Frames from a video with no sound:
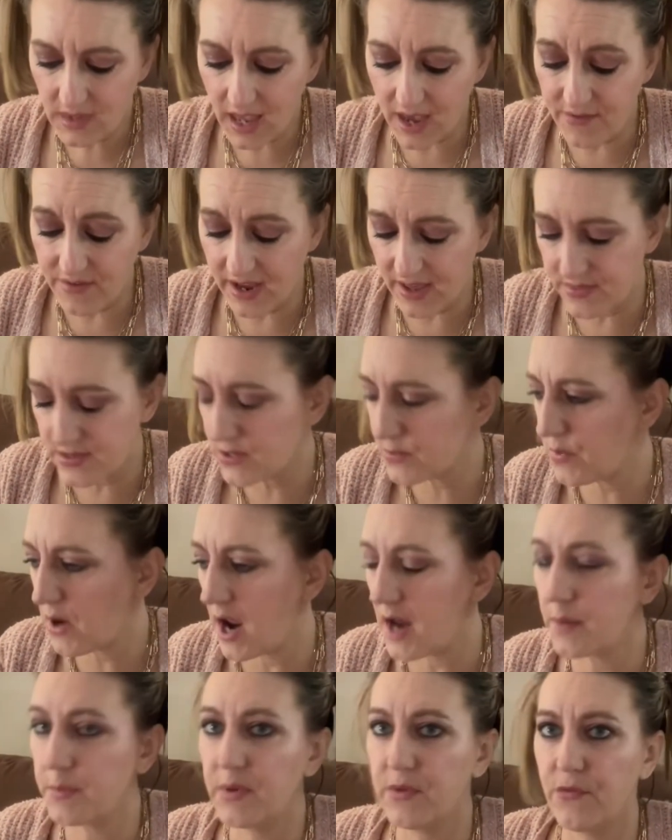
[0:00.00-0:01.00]
I had this
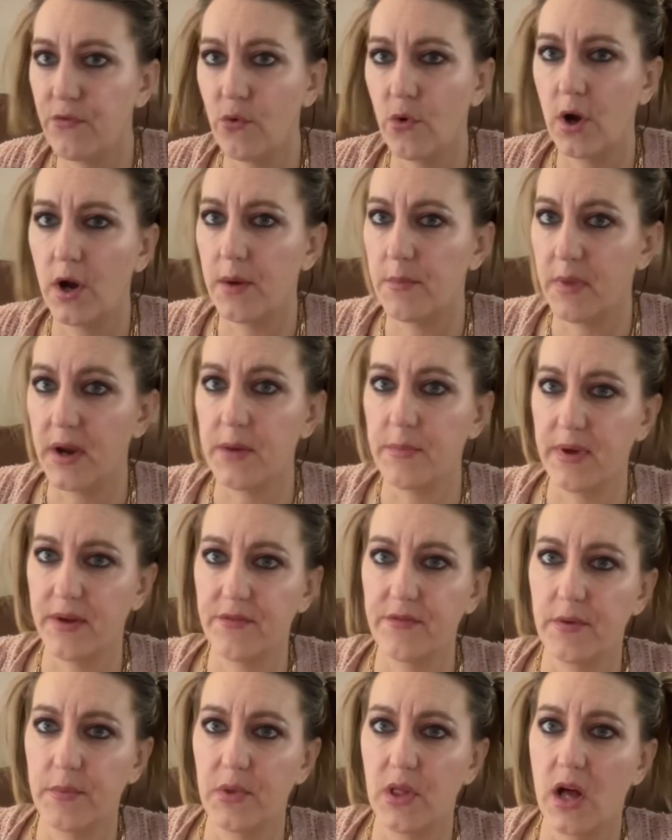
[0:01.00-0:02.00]
product before. It might have been
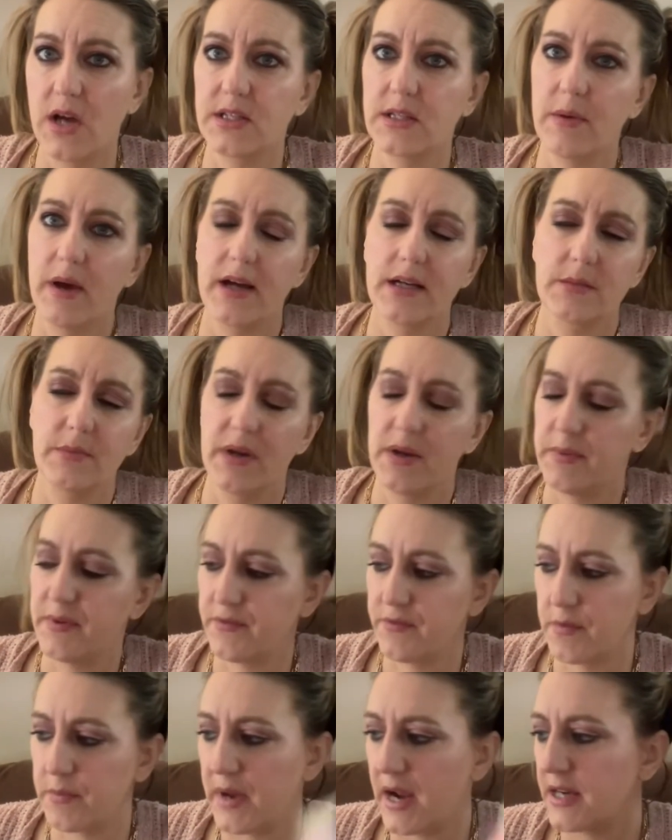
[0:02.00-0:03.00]
from Glossy Box, might have been
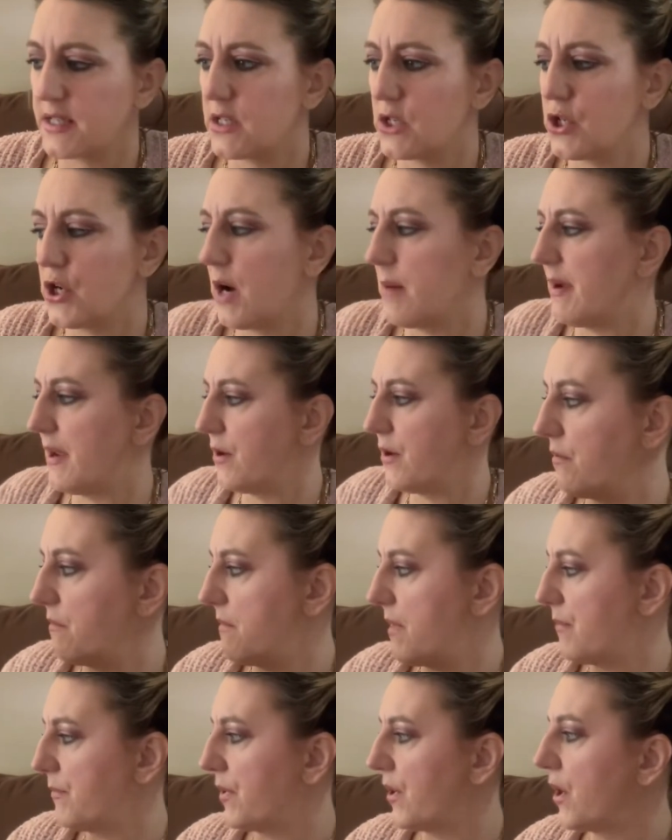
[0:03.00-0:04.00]
from BoxyCharm. I
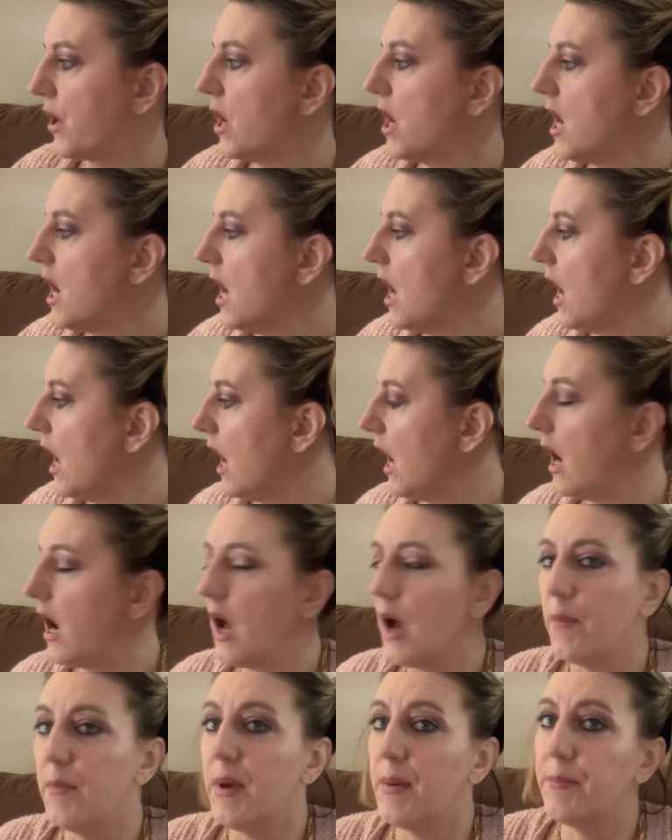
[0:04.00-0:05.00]
remember.
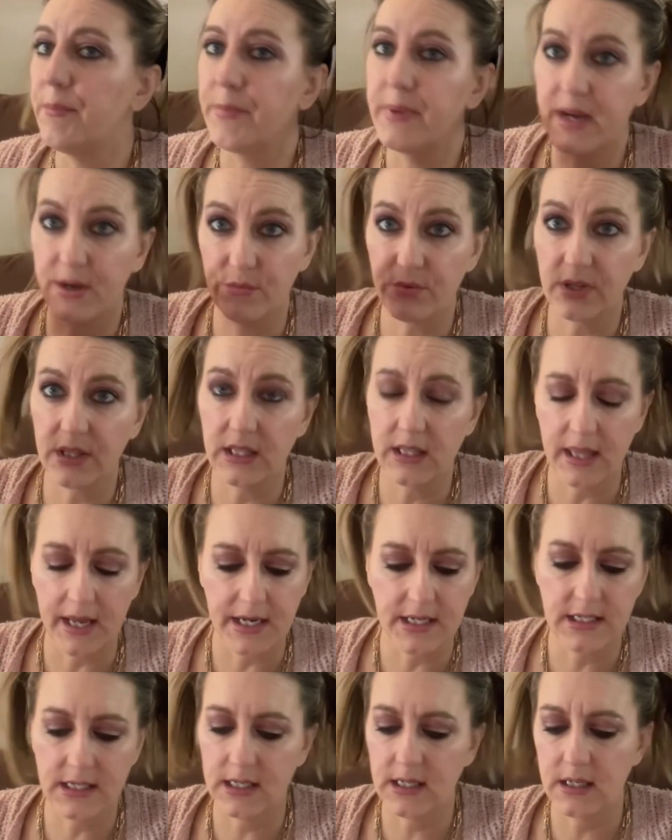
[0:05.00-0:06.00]
Um, but I really
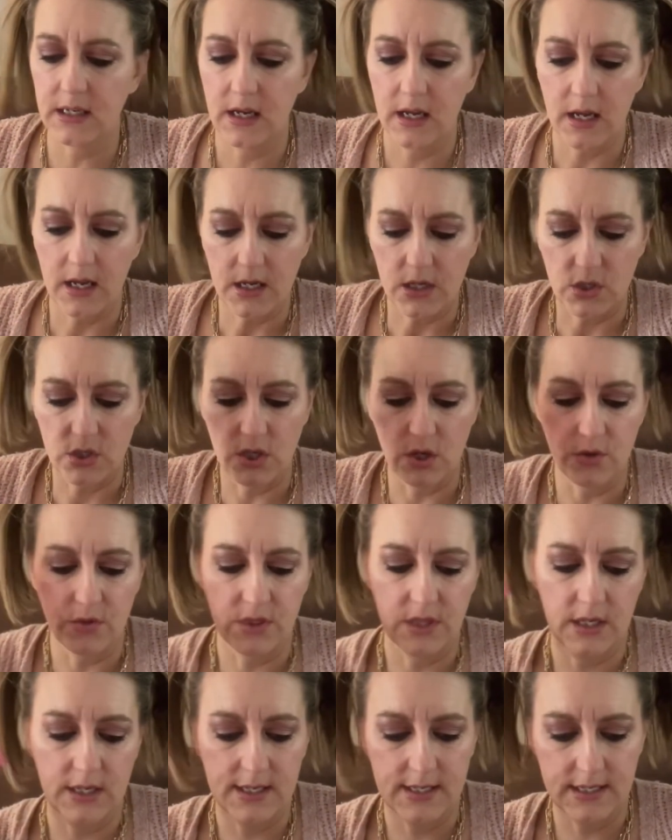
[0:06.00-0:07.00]
liked it. So
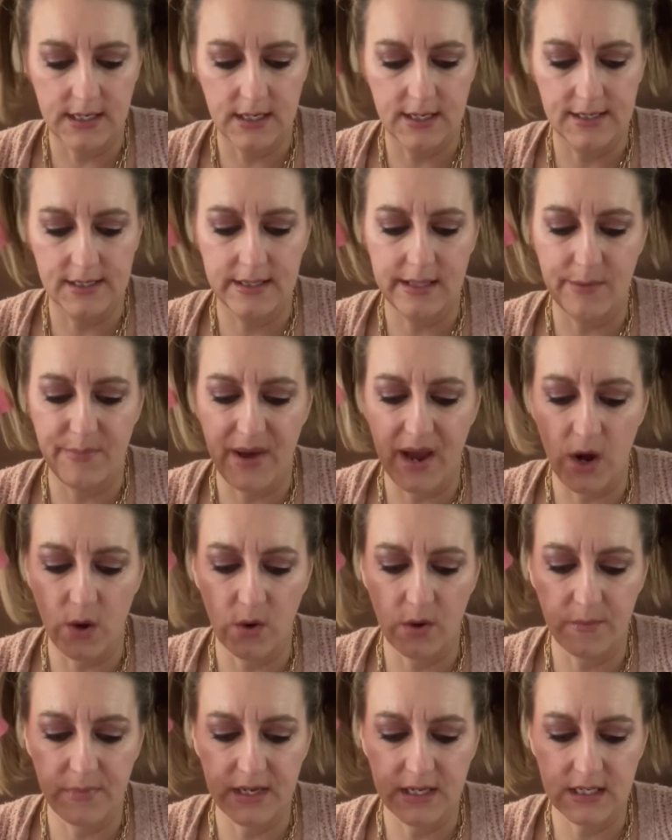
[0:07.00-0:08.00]
this is the
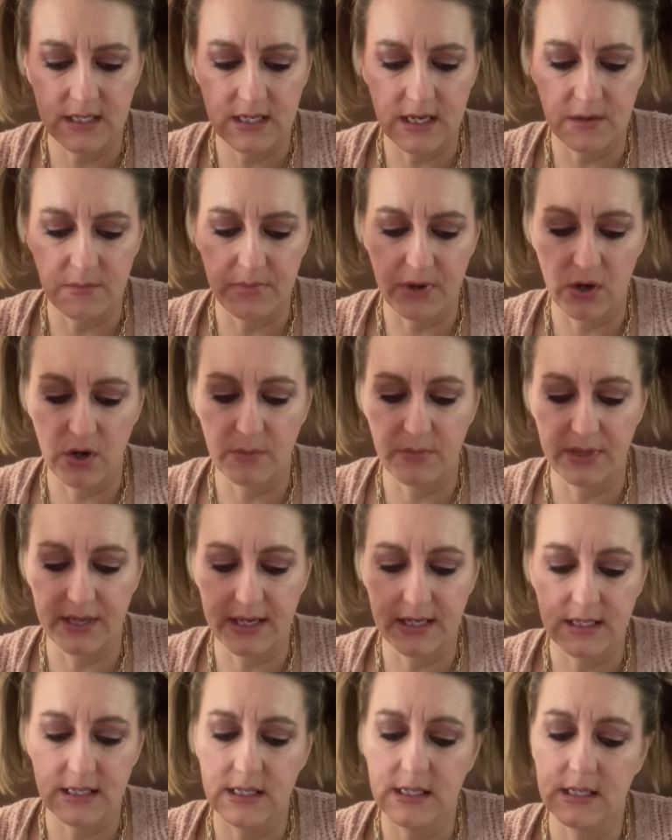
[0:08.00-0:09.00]
Power Mist and Berry
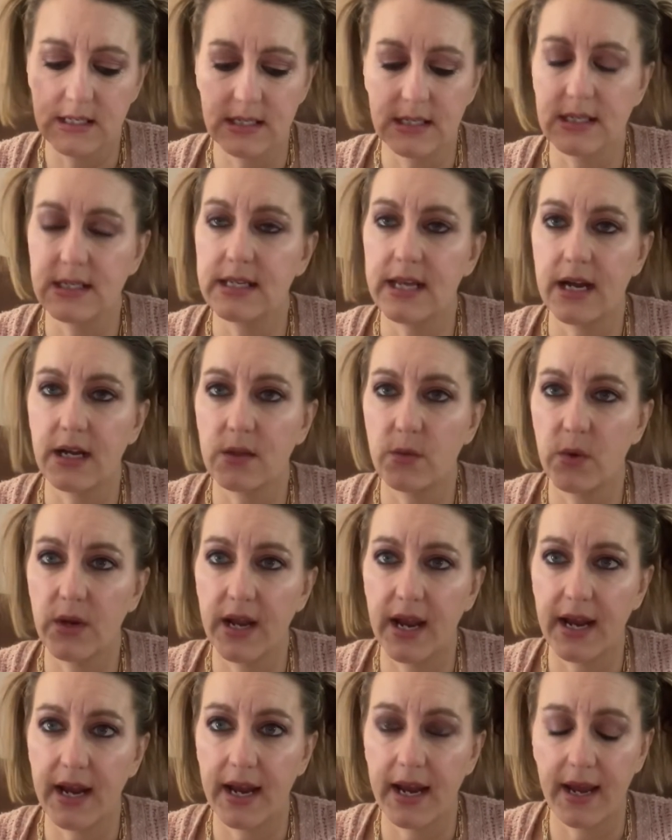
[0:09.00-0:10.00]
Bliss. This is the exact one
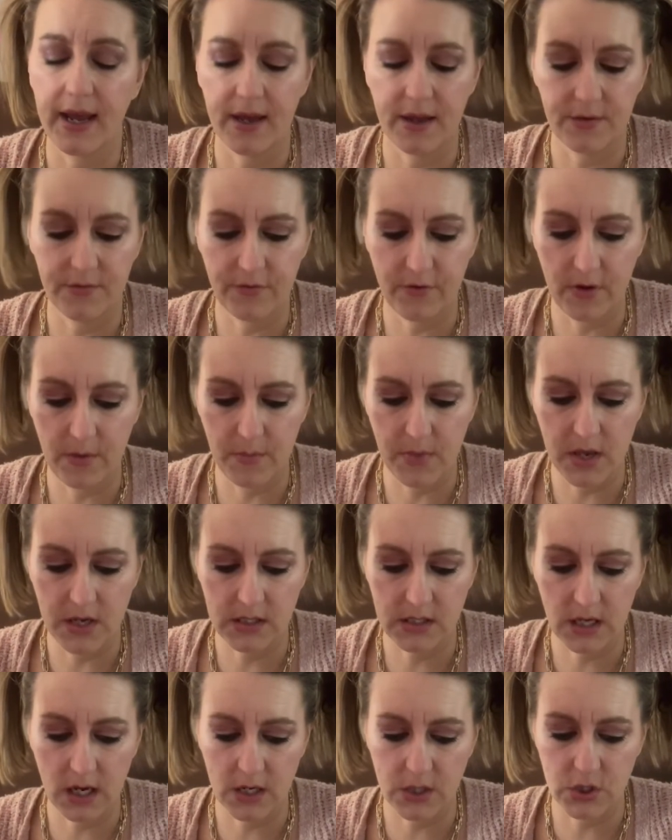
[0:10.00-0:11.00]
I had from
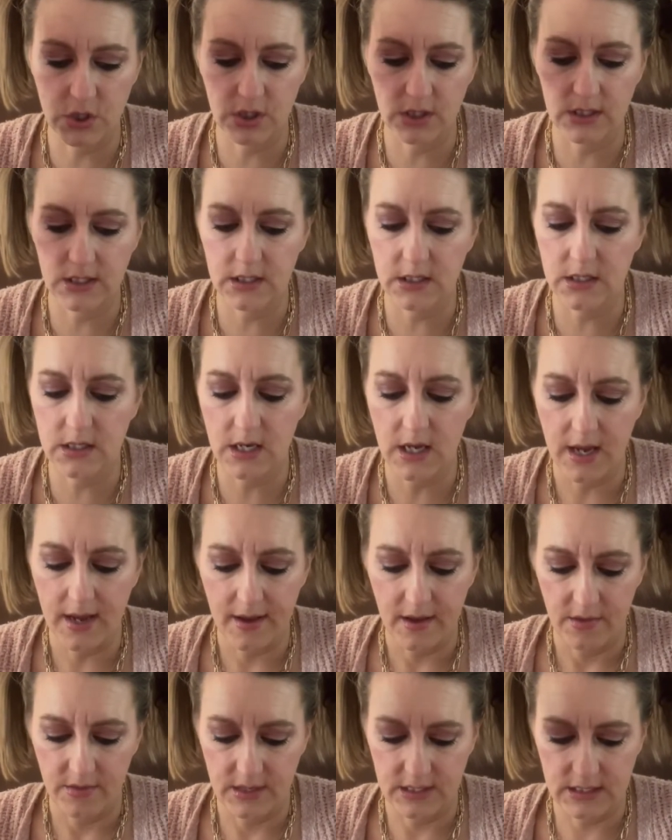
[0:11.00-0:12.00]
Touchland.
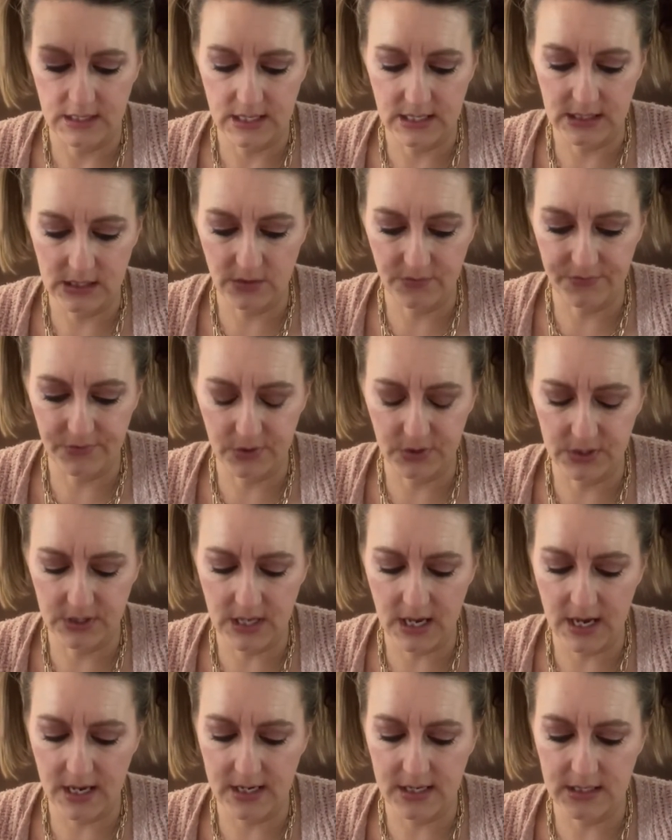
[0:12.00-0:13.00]
This is a full
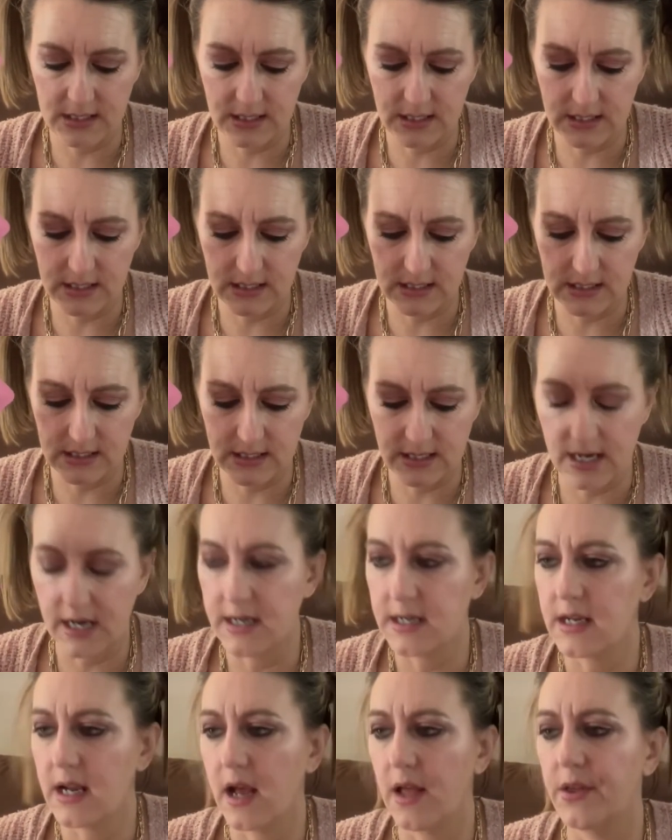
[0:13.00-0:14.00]
size. It is
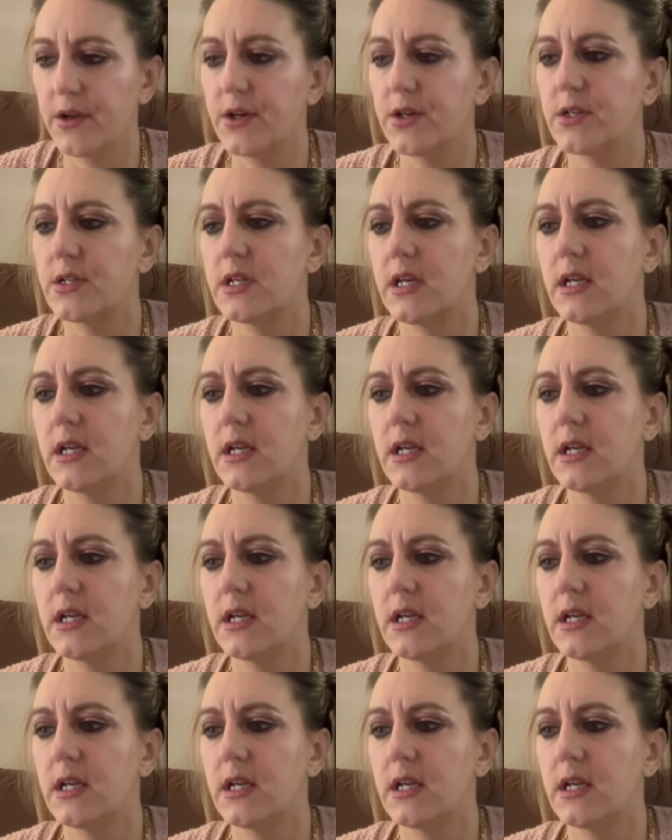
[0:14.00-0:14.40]
$9.